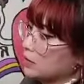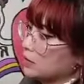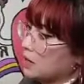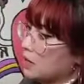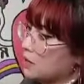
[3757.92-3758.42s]

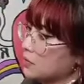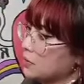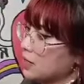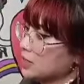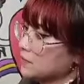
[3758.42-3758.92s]
How are you
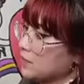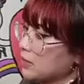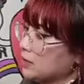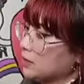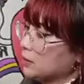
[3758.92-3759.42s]
guys
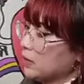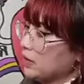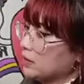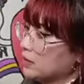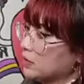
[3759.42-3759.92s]
finding the
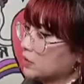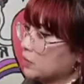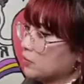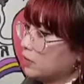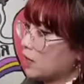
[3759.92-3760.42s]
painting
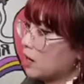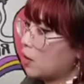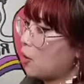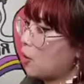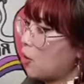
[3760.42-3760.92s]
so far? I
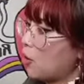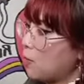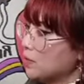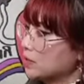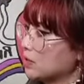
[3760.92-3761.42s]

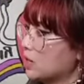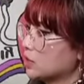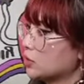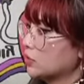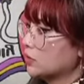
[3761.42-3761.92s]
hope it's
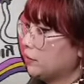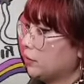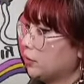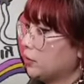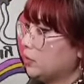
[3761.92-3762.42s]
not too
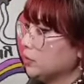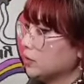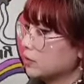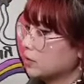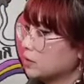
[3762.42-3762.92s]

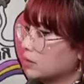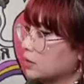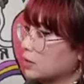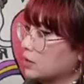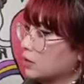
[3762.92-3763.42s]
difficult.
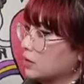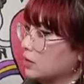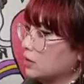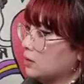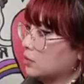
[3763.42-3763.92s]

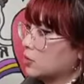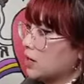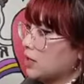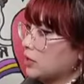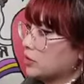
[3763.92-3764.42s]
I'm
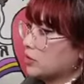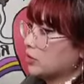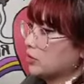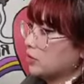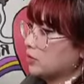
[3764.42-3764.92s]
trying to